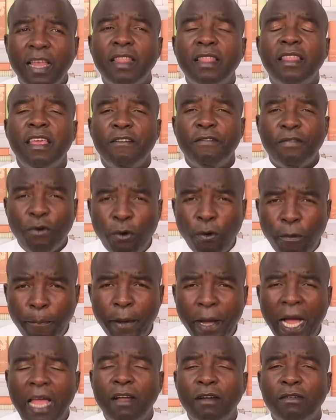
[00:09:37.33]
They've
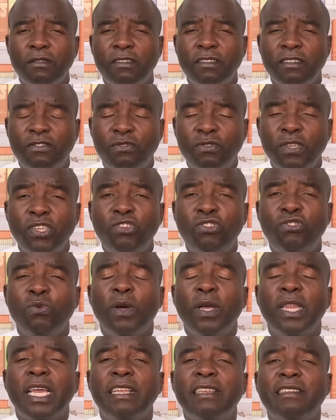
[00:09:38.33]
compiled to
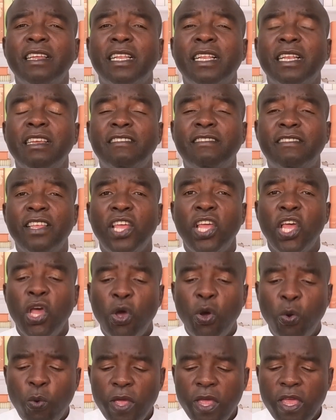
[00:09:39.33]
ensure that at least
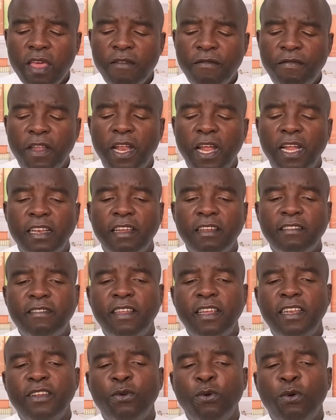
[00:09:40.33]
we have an
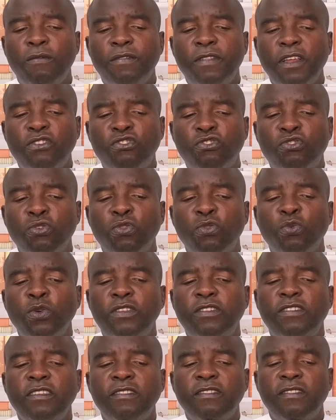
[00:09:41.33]
understanding of the truth,
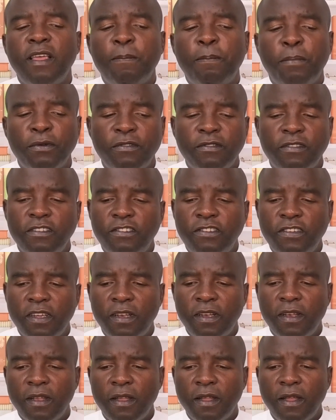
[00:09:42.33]
which is the
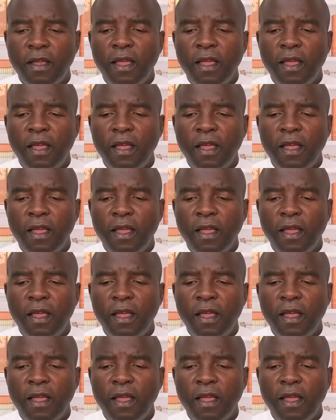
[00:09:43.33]
position.